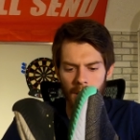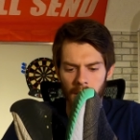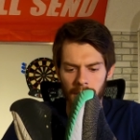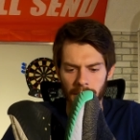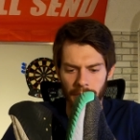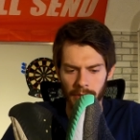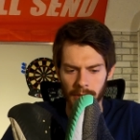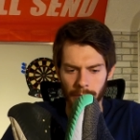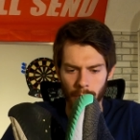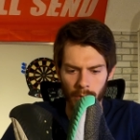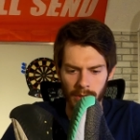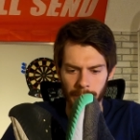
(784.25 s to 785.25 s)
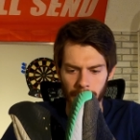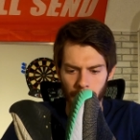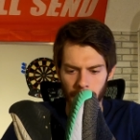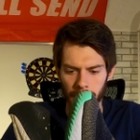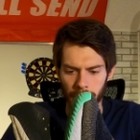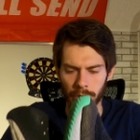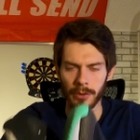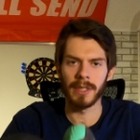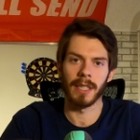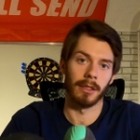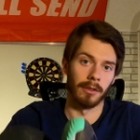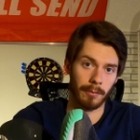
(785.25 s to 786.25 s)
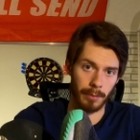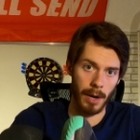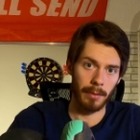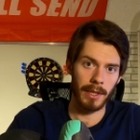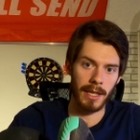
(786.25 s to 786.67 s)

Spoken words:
difference, of course, between the shoes, as you've probably